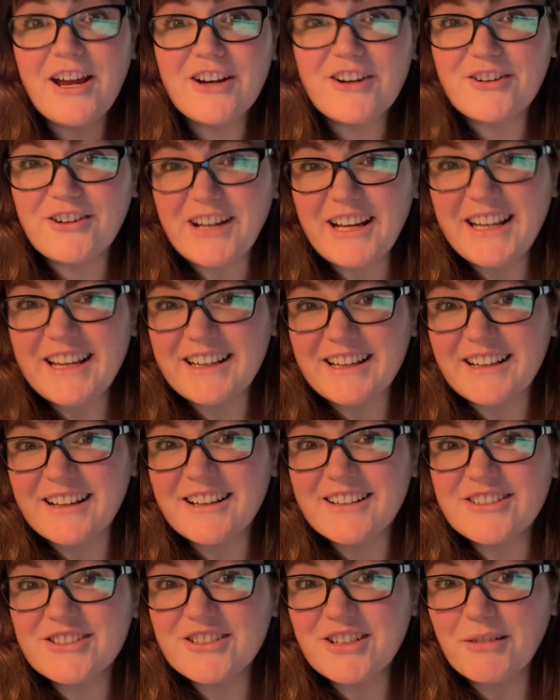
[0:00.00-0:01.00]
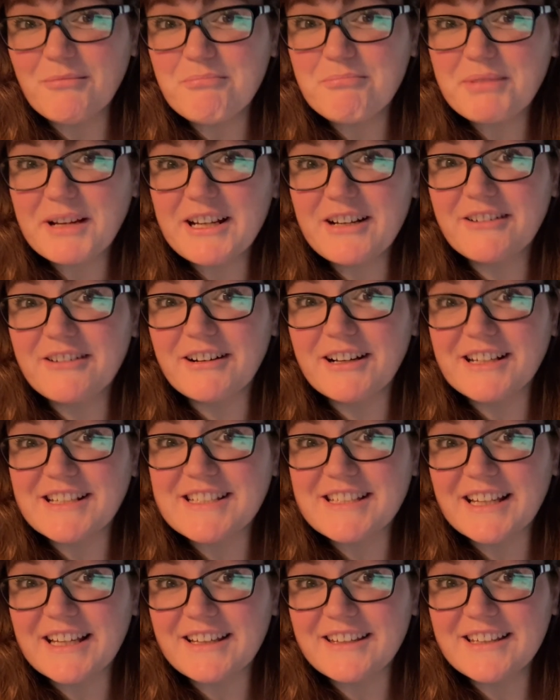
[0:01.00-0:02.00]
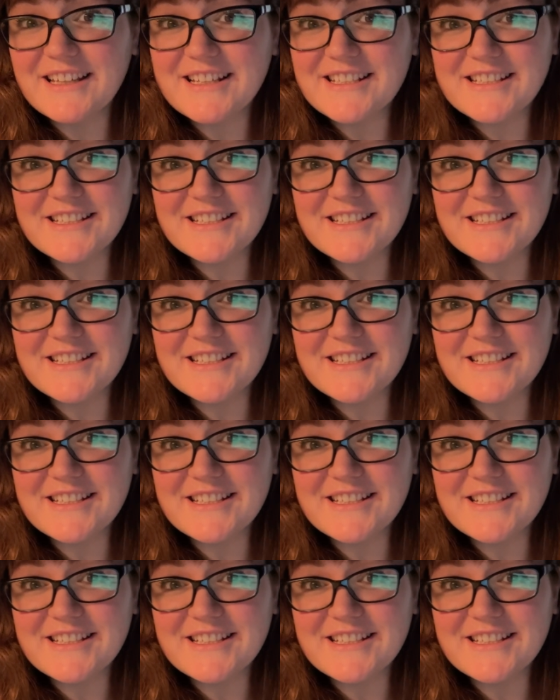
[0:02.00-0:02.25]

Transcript: creating jump areas like this.